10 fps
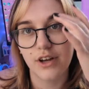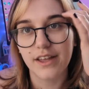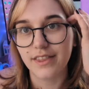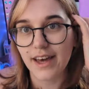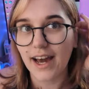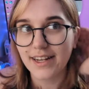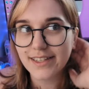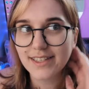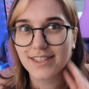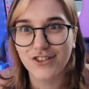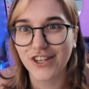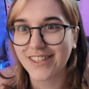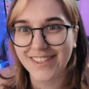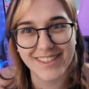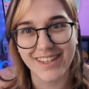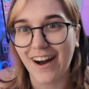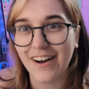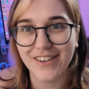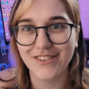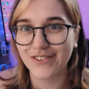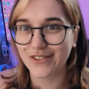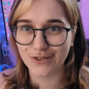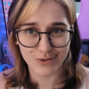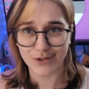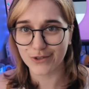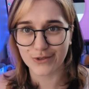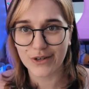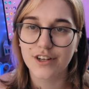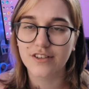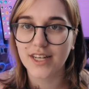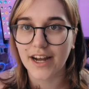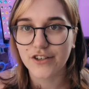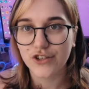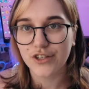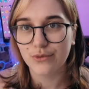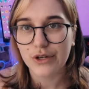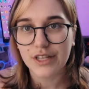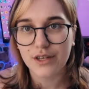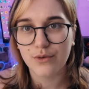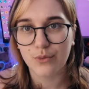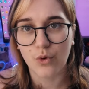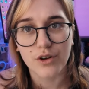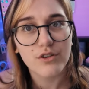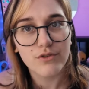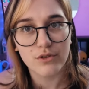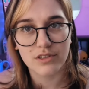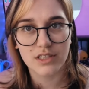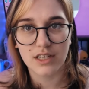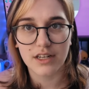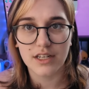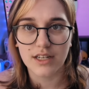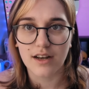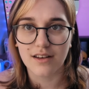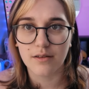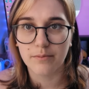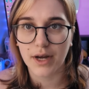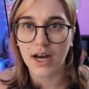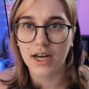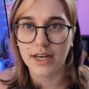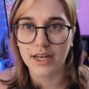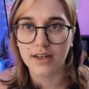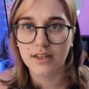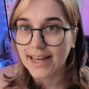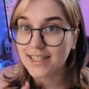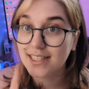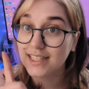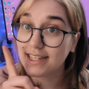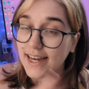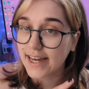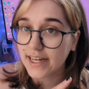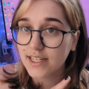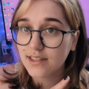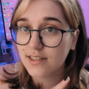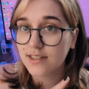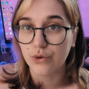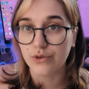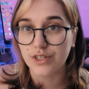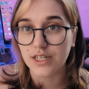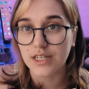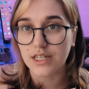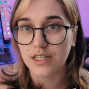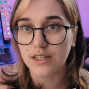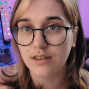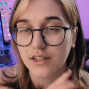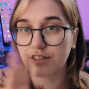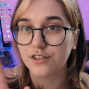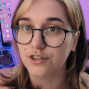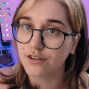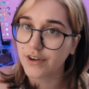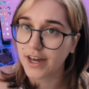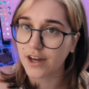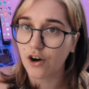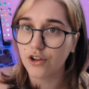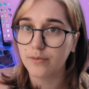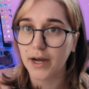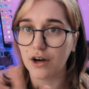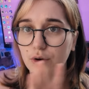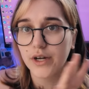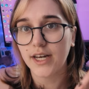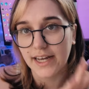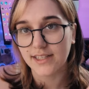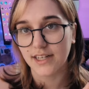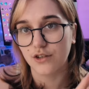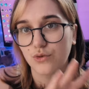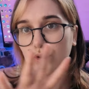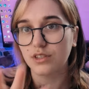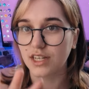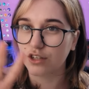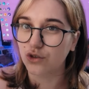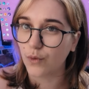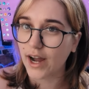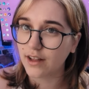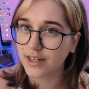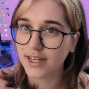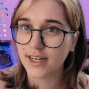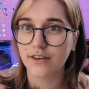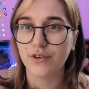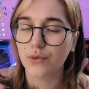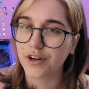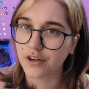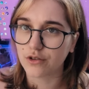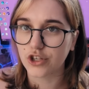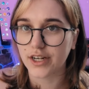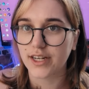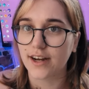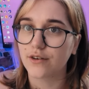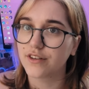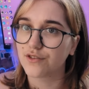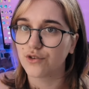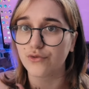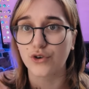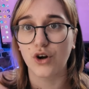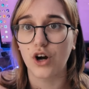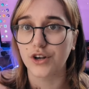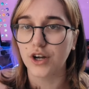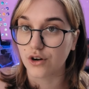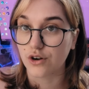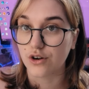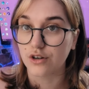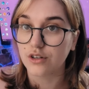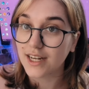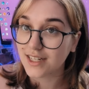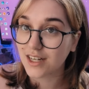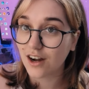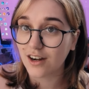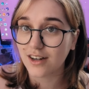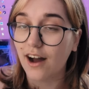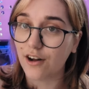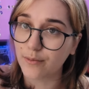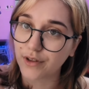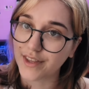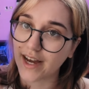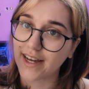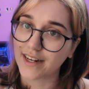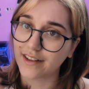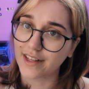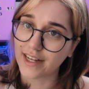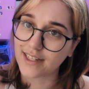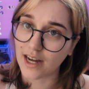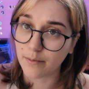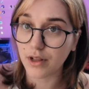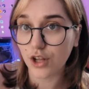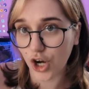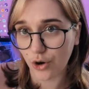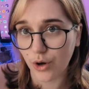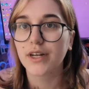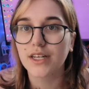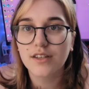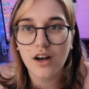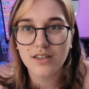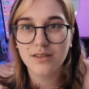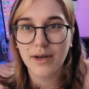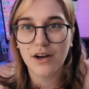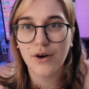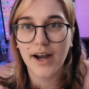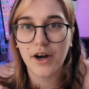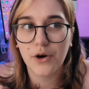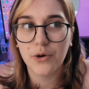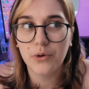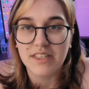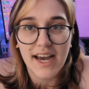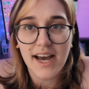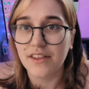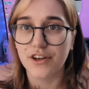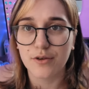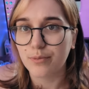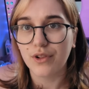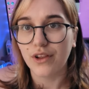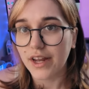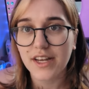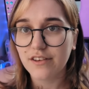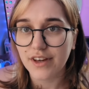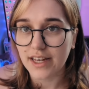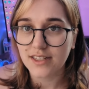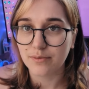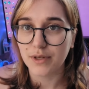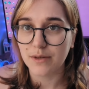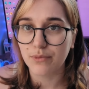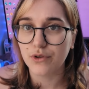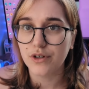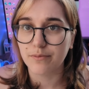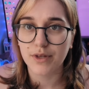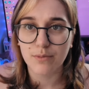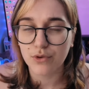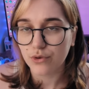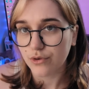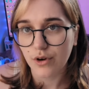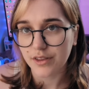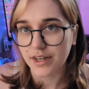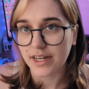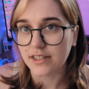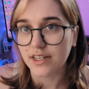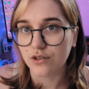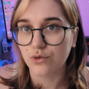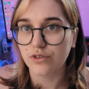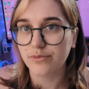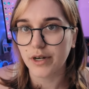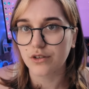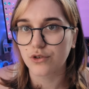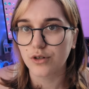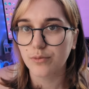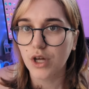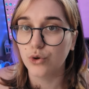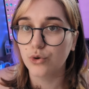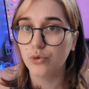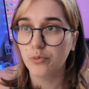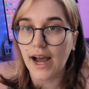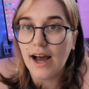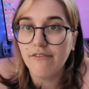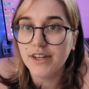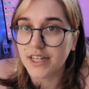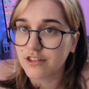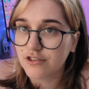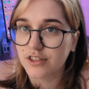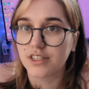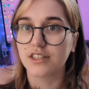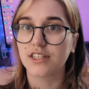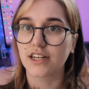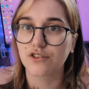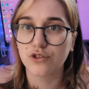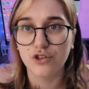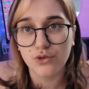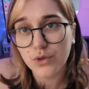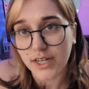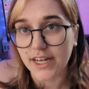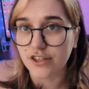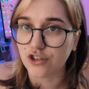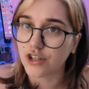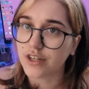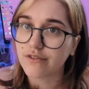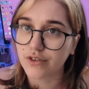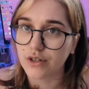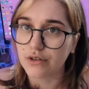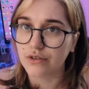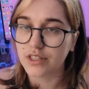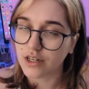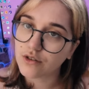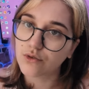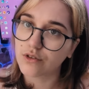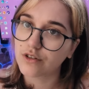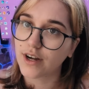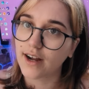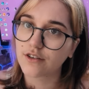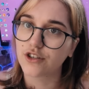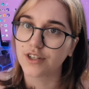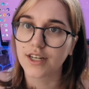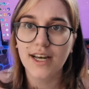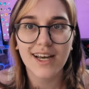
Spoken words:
And that is just not true. There's actually a really wonderful study done by Angsty Ace, who did a survey all about asexual sexuality. If you want to go check it out, it's over on her TikTok. I'll put that in a link down below. But it talks about how, yeah, there are plenty of ace people and people who are on the asexual spectrum who have an interest in sex or do occasionally feel sexual attraction.